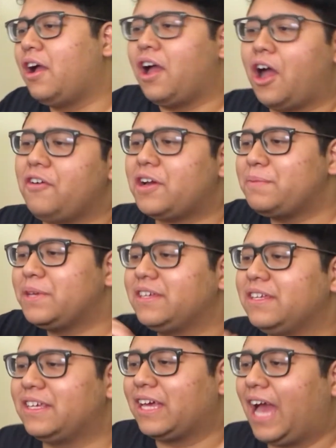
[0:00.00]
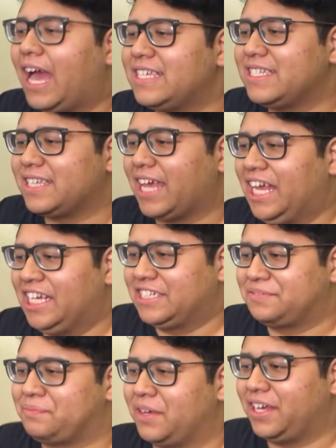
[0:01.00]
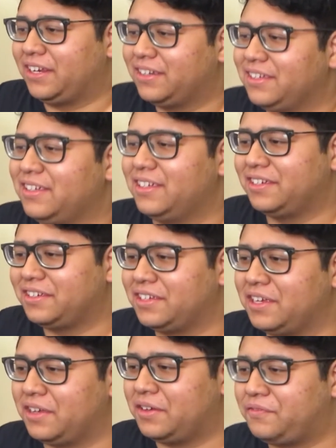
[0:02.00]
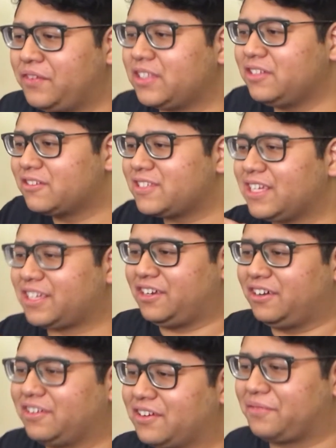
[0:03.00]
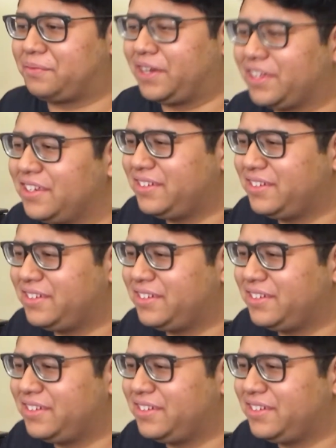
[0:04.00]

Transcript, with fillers: How come he hasn't aged, man? In fact, he looks like younger, man.